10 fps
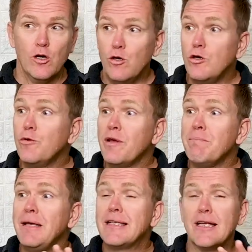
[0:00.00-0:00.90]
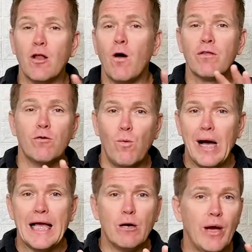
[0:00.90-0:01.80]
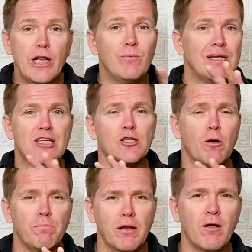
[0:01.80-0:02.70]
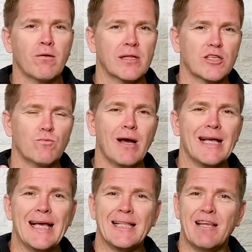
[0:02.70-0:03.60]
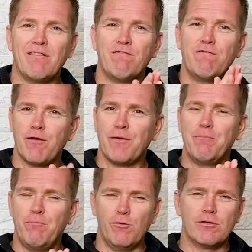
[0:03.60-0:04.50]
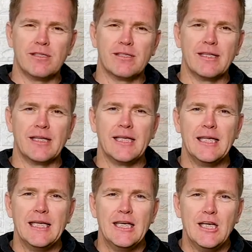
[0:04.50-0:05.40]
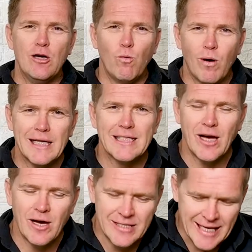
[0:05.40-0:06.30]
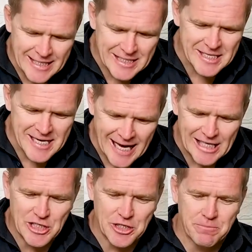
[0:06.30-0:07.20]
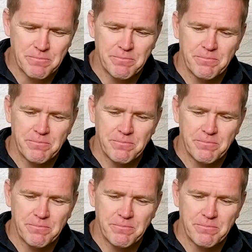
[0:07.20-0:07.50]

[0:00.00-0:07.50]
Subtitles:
Who do we meet along the way? Where do we stop along this way? And then very importantly, what is our destination?